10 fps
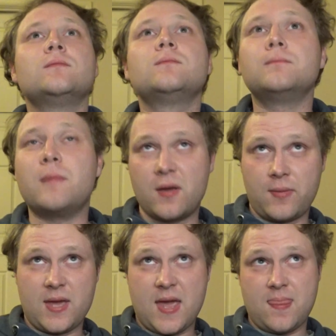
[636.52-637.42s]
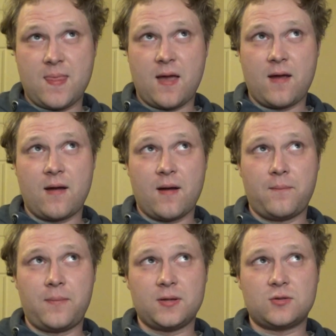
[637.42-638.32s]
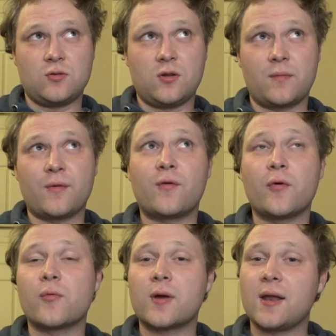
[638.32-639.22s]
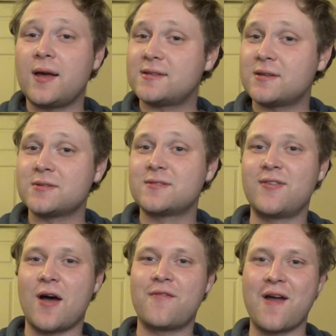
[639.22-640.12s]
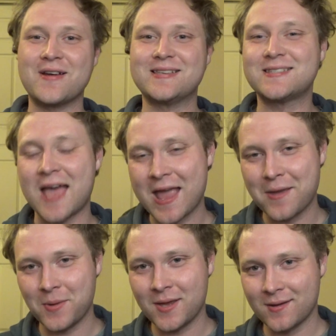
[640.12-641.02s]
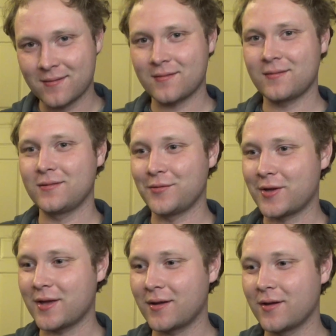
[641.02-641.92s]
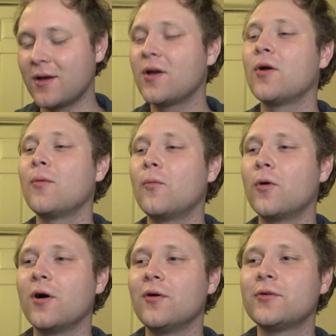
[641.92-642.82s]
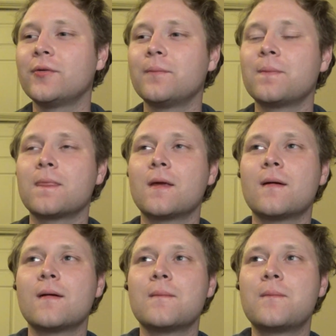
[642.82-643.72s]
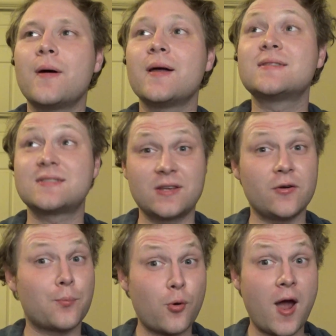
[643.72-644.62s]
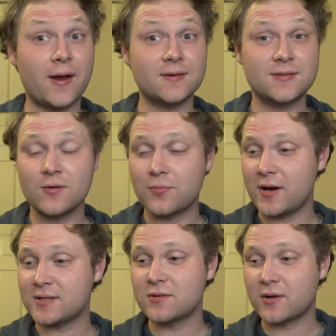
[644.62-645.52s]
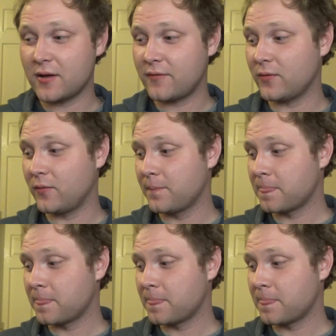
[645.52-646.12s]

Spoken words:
Maybe in there a bit too long before we realized it was a very samey looking world. But still bright, still colorful.